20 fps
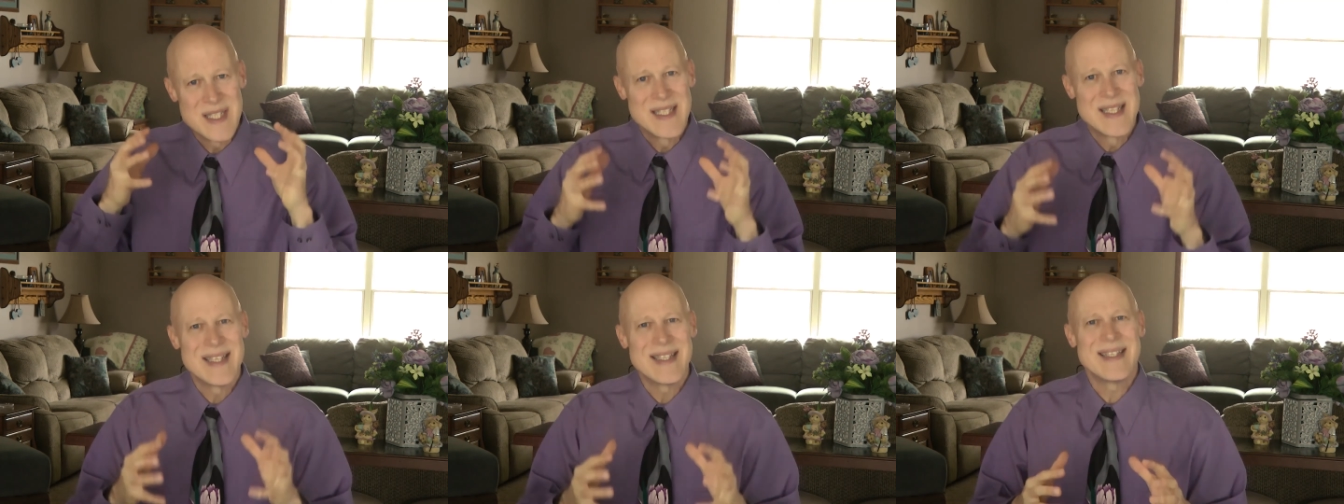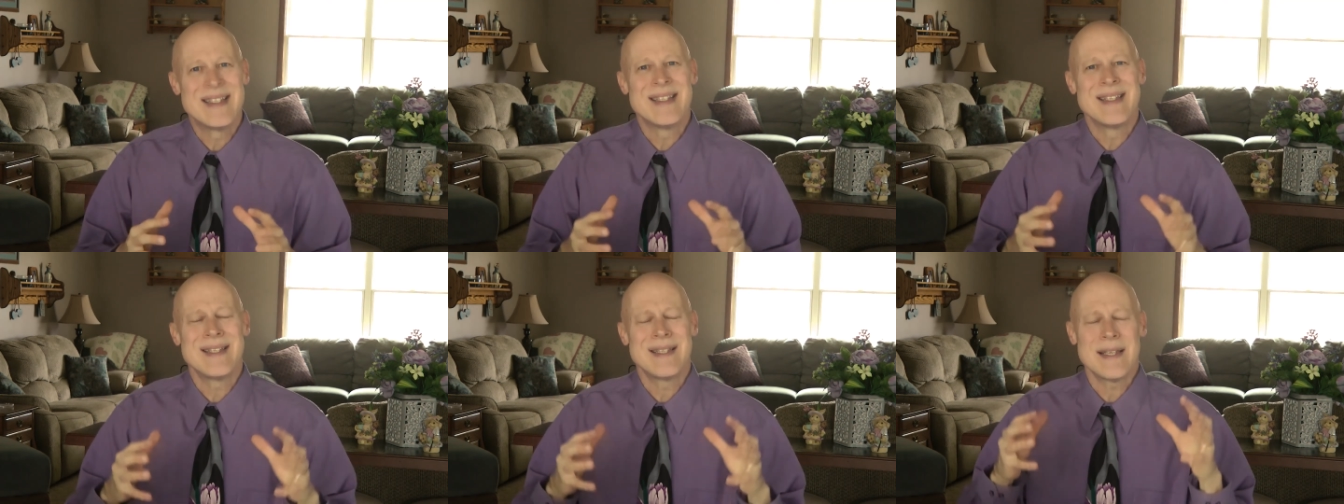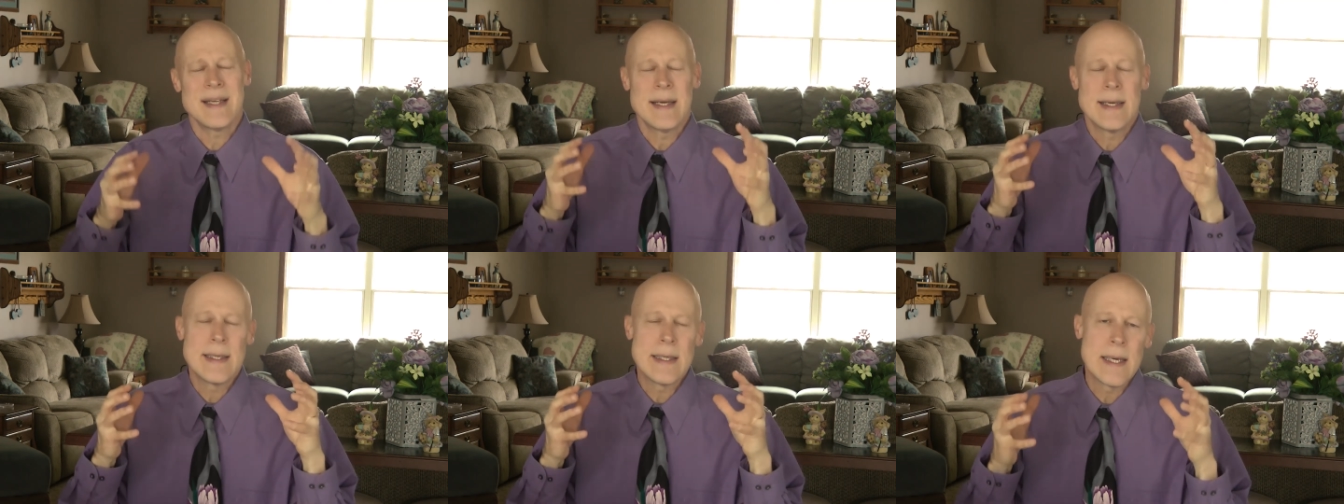didn't
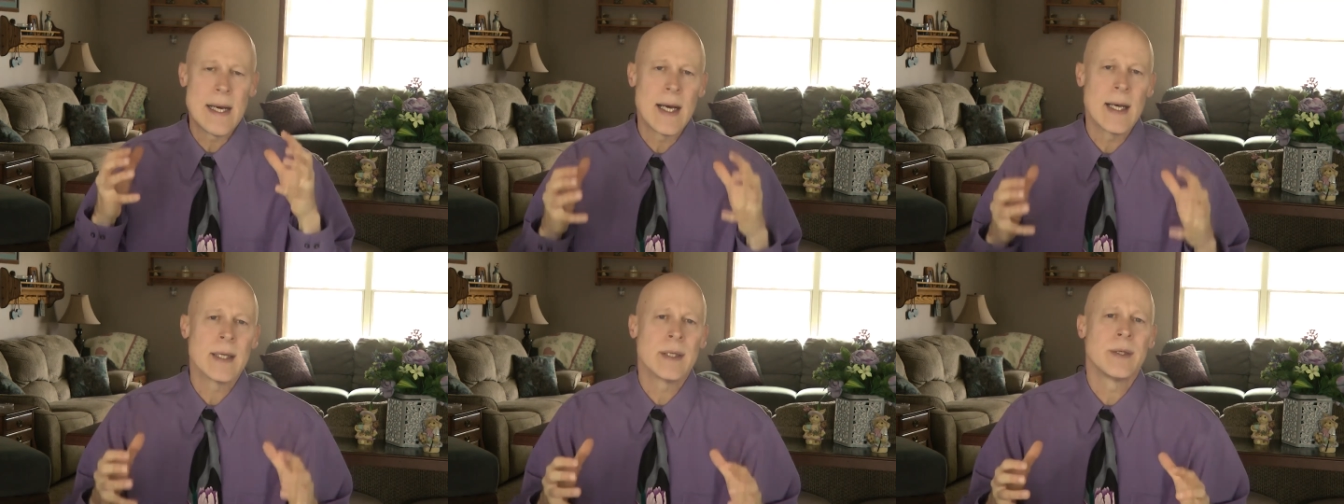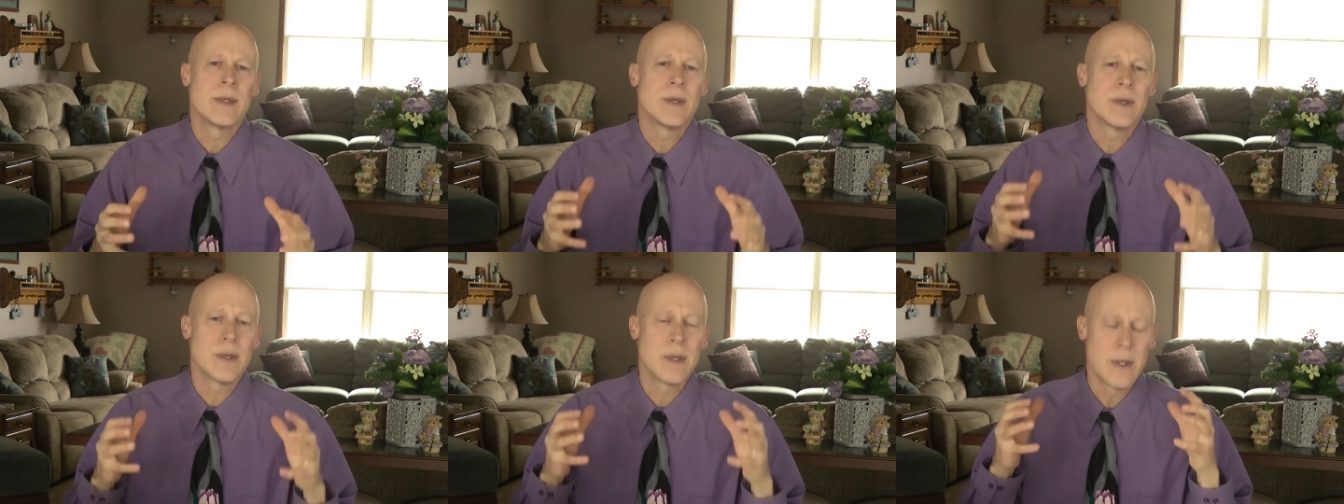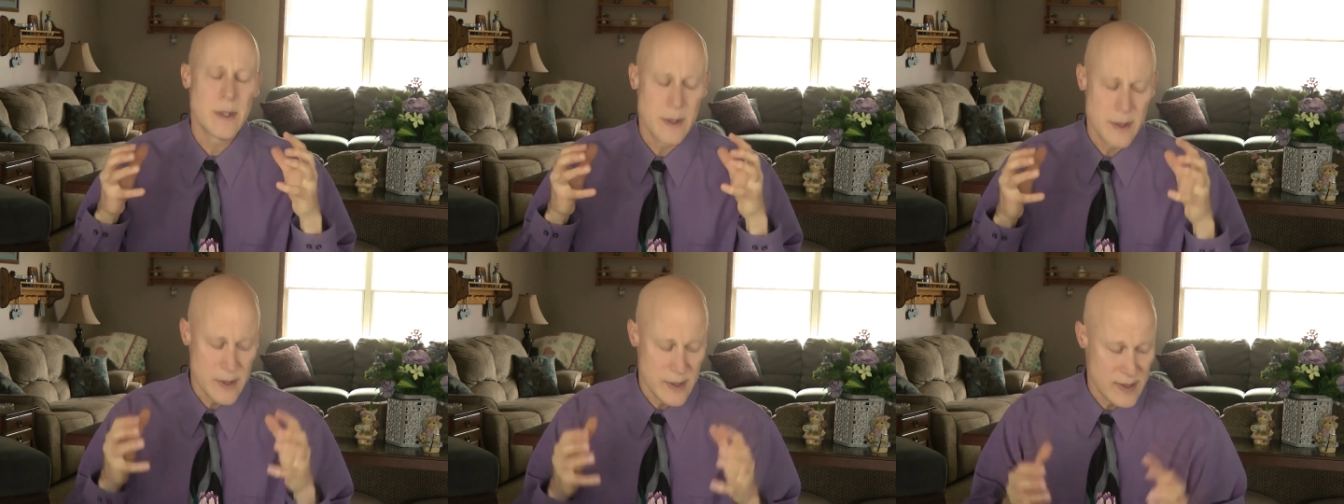
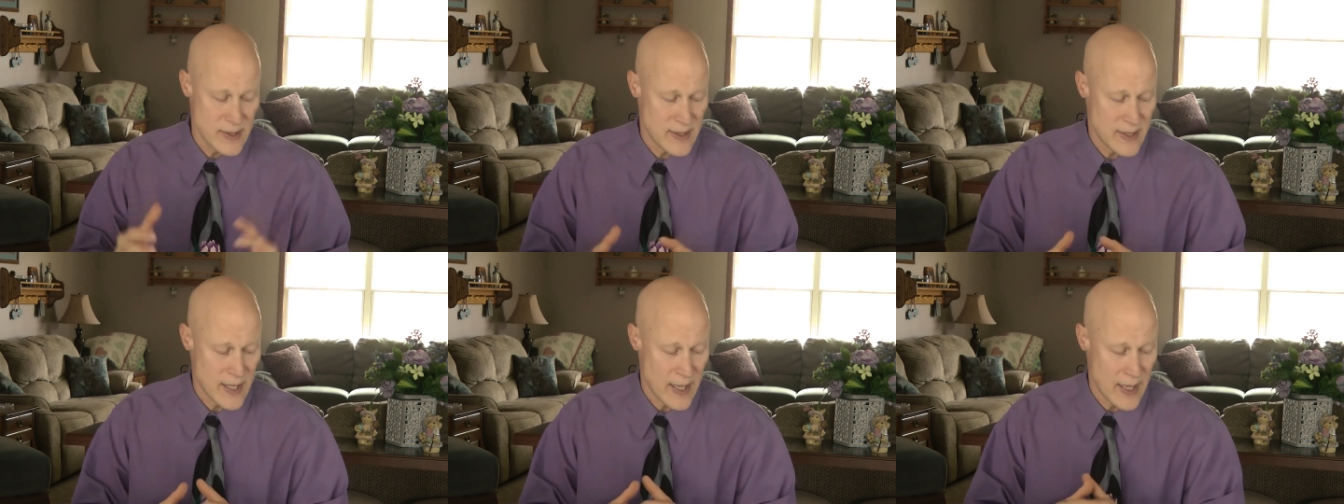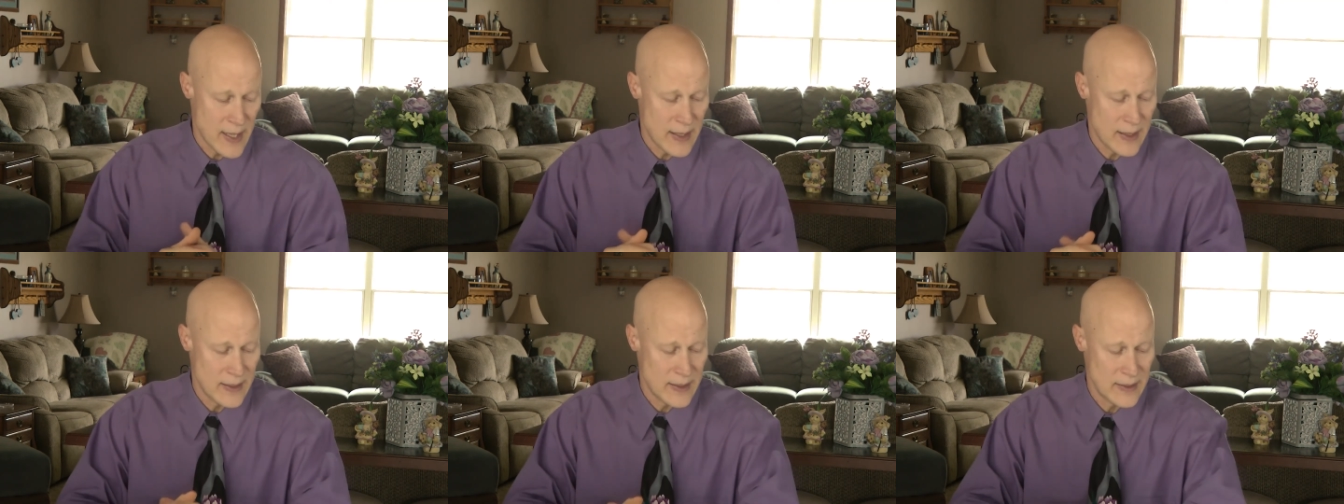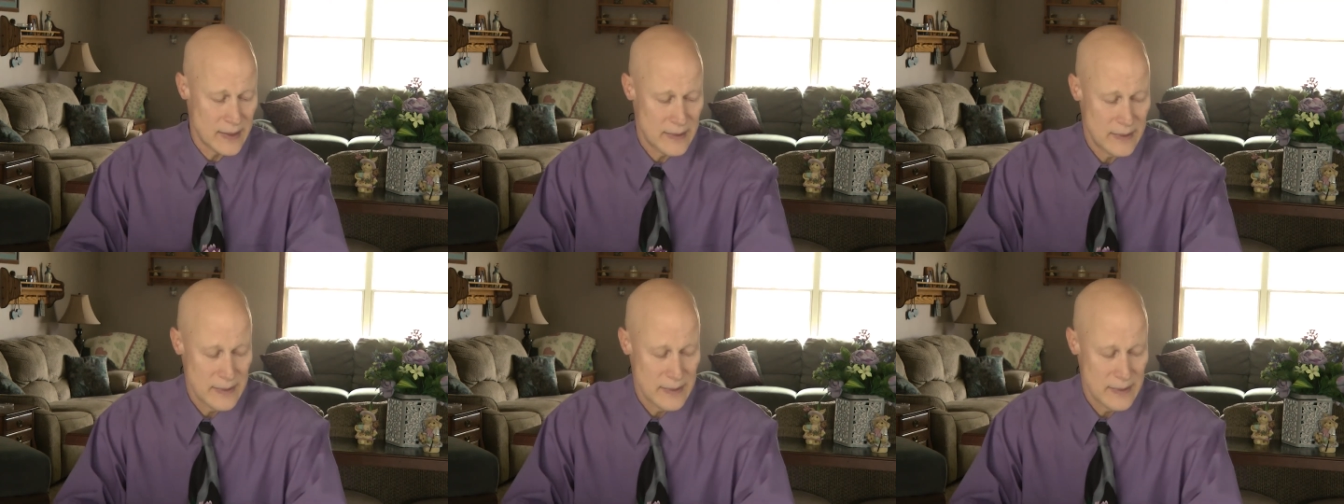understand.